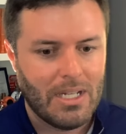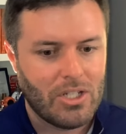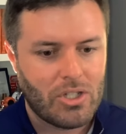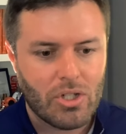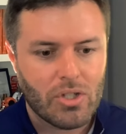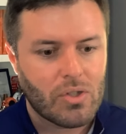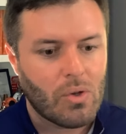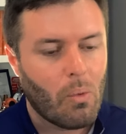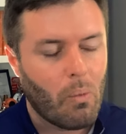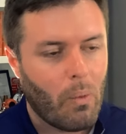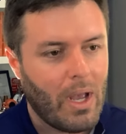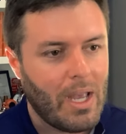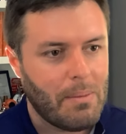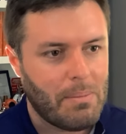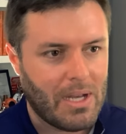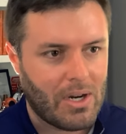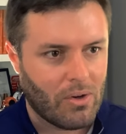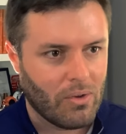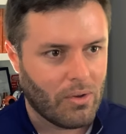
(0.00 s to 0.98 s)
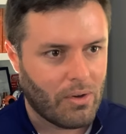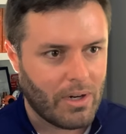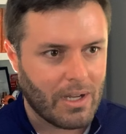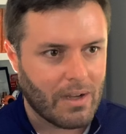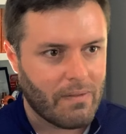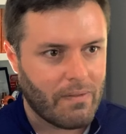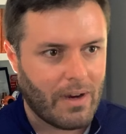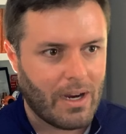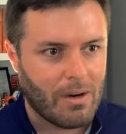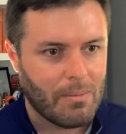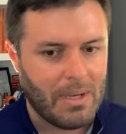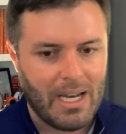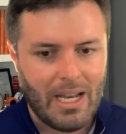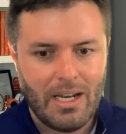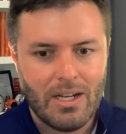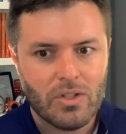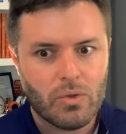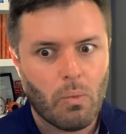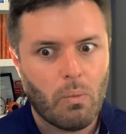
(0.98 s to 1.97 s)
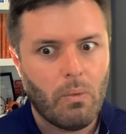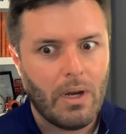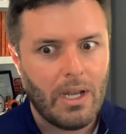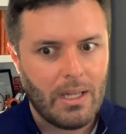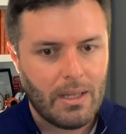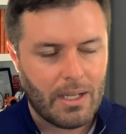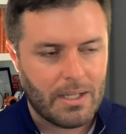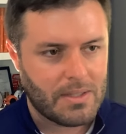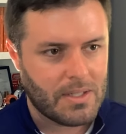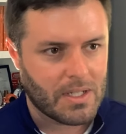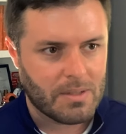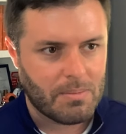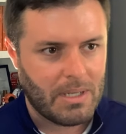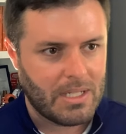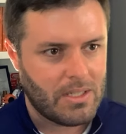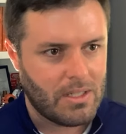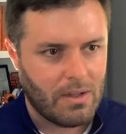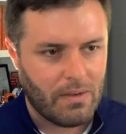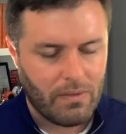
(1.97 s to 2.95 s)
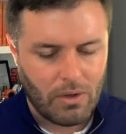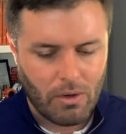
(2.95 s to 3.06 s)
It's just a way better learning environment and it's way less expensive.